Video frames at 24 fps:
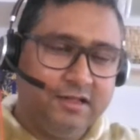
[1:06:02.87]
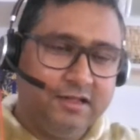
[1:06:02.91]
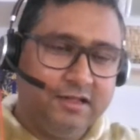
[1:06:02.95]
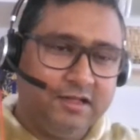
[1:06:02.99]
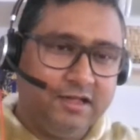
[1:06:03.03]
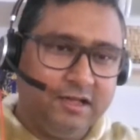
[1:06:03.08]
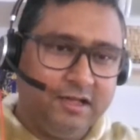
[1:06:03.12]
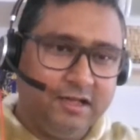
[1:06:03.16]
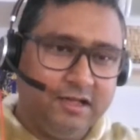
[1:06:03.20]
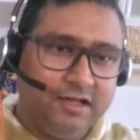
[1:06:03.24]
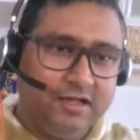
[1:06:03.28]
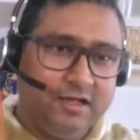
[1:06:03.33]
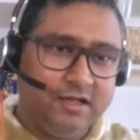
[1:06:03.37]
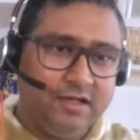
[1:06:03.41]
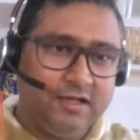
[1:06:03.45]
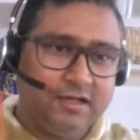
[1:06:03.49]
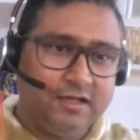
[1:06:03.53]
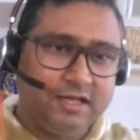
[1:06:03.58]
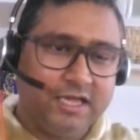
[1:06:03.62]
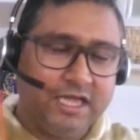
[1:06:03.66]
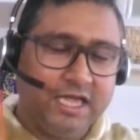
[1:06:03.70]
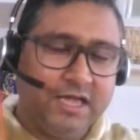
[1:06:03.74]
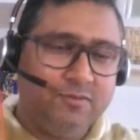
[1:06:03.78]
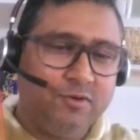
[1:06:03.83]
a
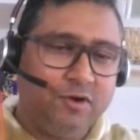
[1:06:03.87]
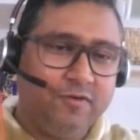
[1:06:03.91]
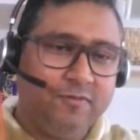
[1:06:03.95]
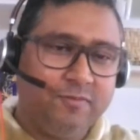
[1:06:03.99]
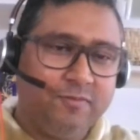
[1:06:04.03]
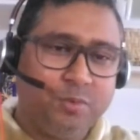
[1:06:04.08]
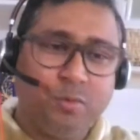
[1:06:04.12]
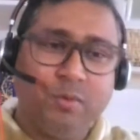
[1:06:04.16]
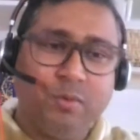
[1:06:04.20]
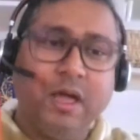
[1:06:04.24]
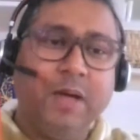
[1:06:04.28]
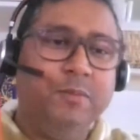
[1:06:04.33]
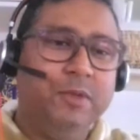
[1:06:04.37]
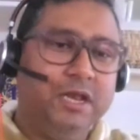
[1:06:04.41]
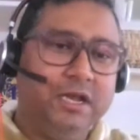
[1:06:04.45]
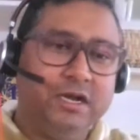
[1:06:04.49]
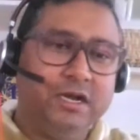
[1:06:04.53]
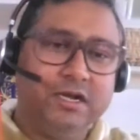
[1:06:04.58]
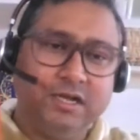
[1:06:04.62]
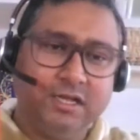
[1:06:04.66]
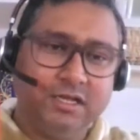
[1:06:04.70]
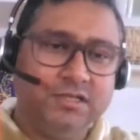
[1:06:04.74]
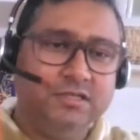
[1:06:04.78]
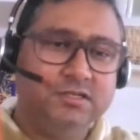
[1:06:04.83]
game of
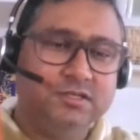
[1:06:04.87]
probability.